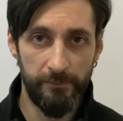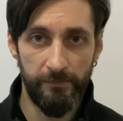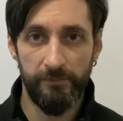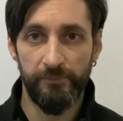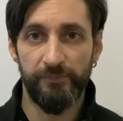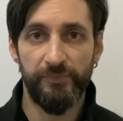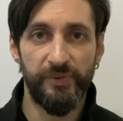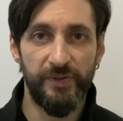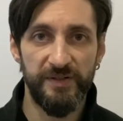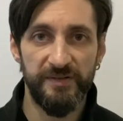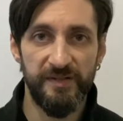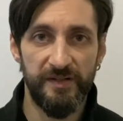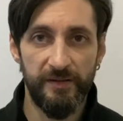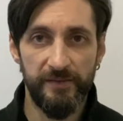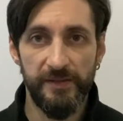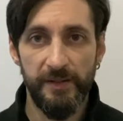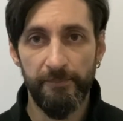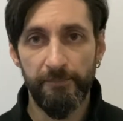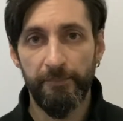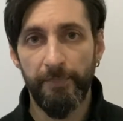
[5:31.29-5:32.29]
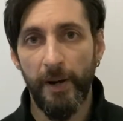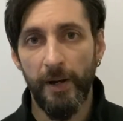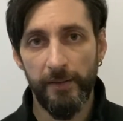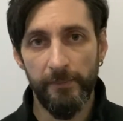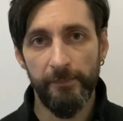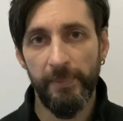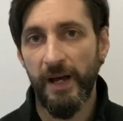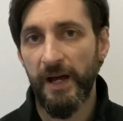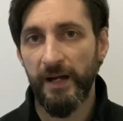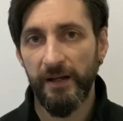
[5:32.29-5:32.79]
imprinted on the
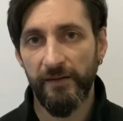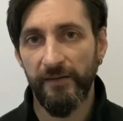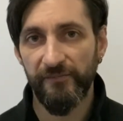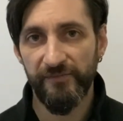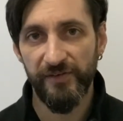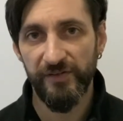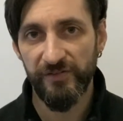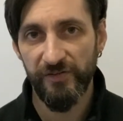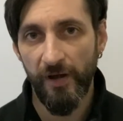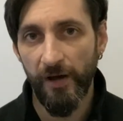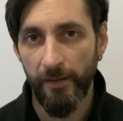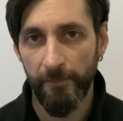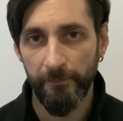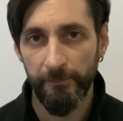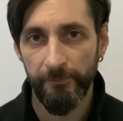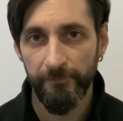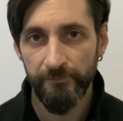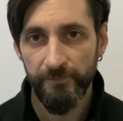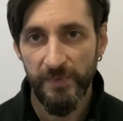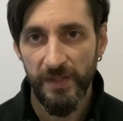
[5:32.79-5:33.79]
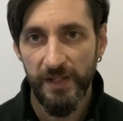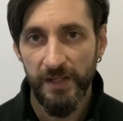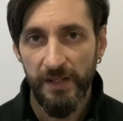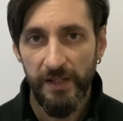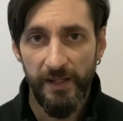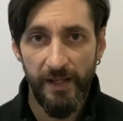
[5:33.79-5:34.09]
bottom part of the top.